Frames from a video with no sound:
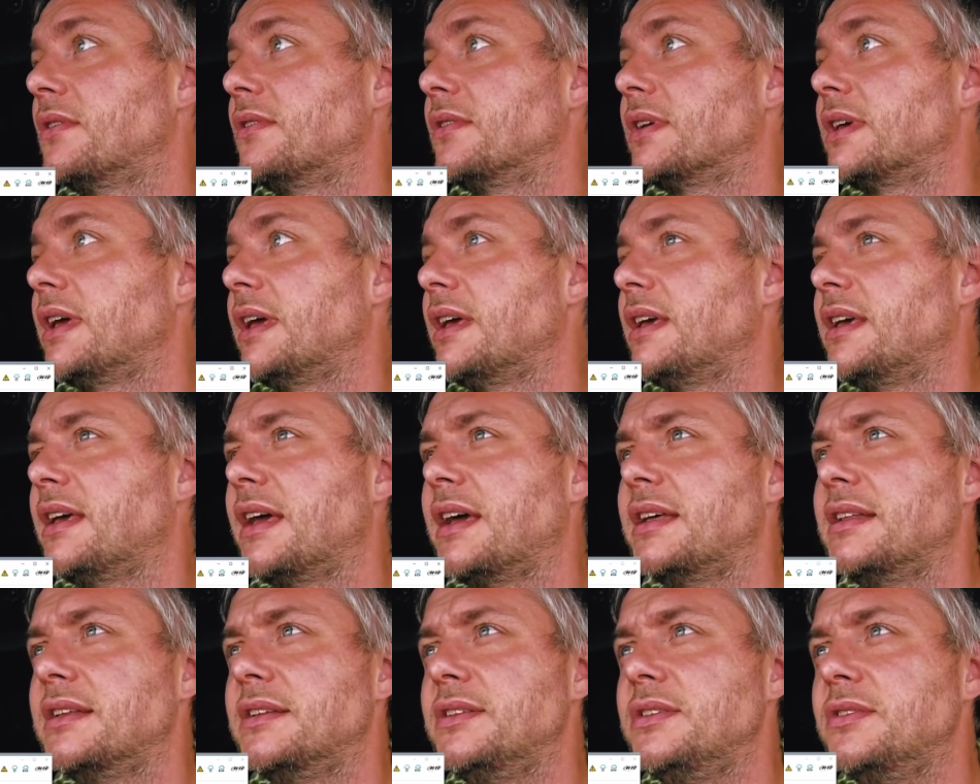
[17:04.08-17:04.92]
Okay,
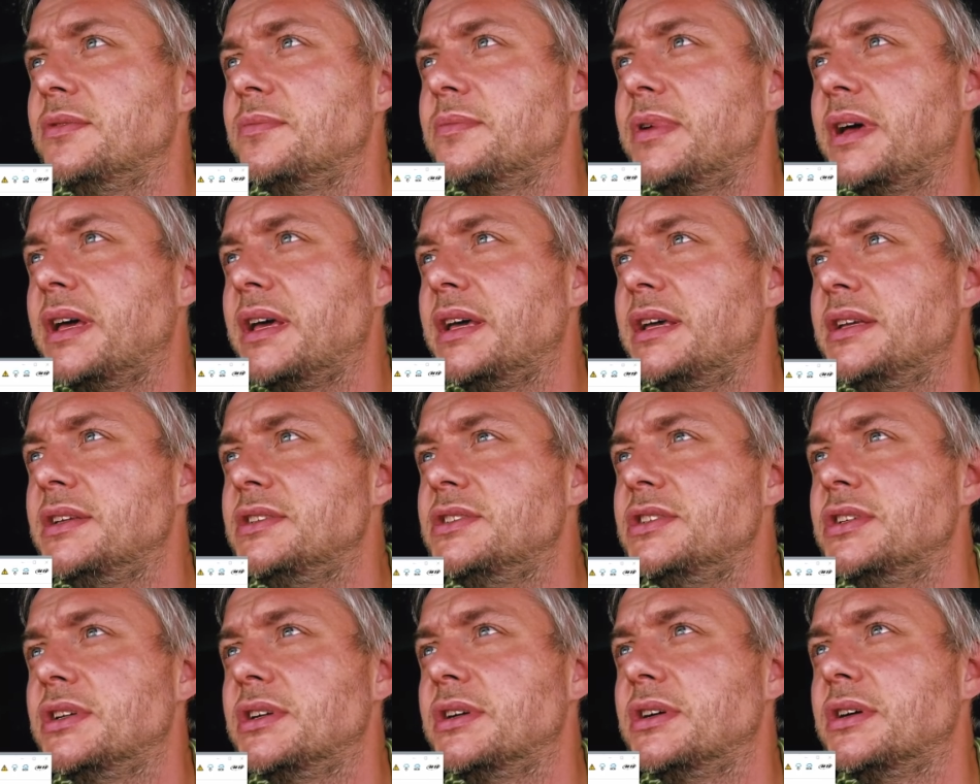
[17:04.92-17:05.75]
add a new
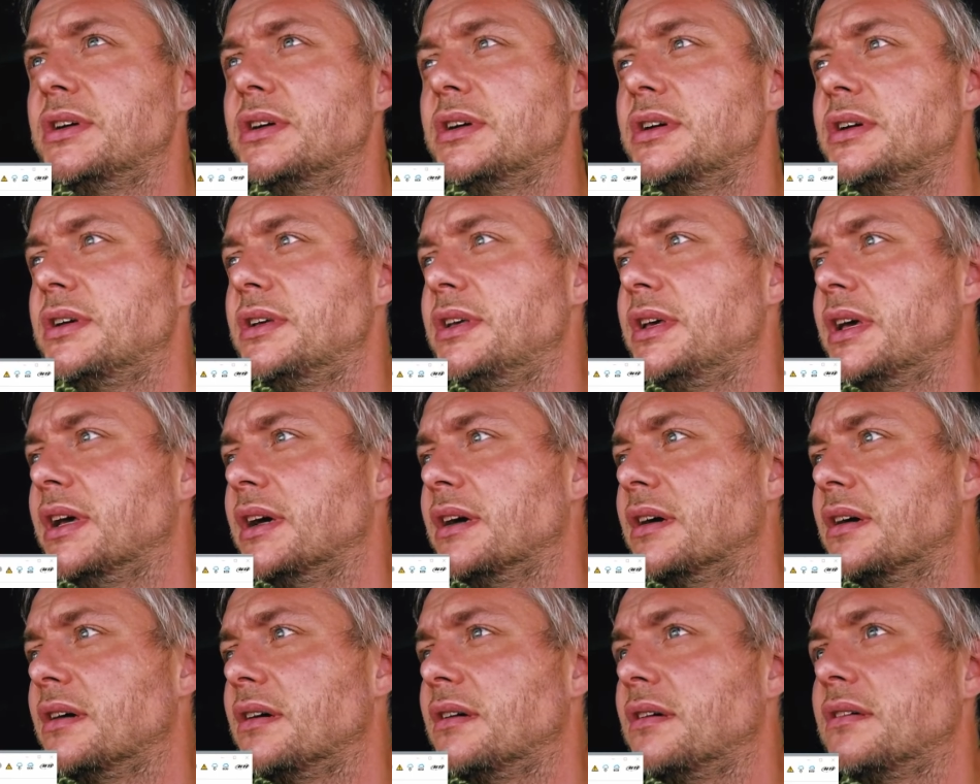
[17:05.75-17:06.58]
page. Yeah,
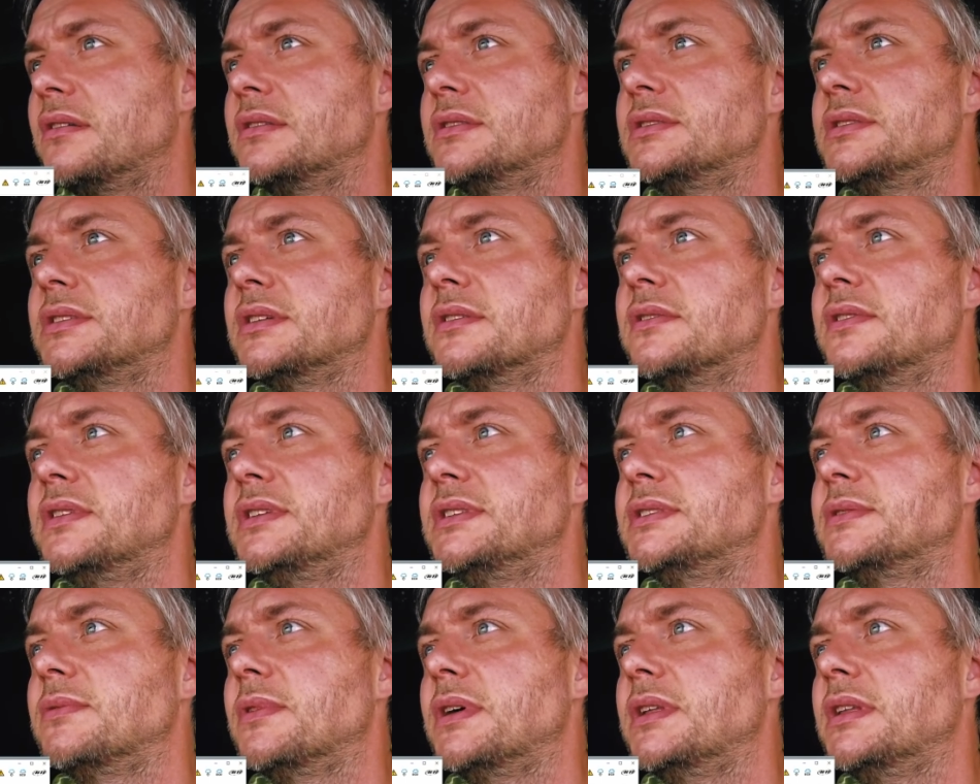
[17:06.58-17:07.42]
so
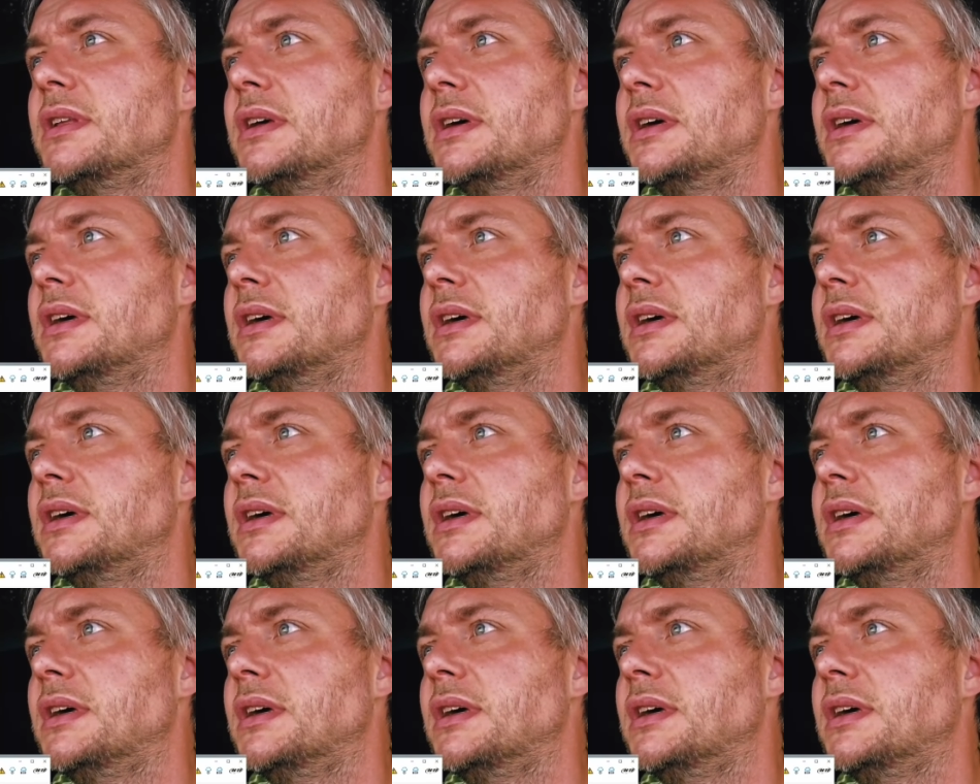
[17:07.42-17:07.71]
this one,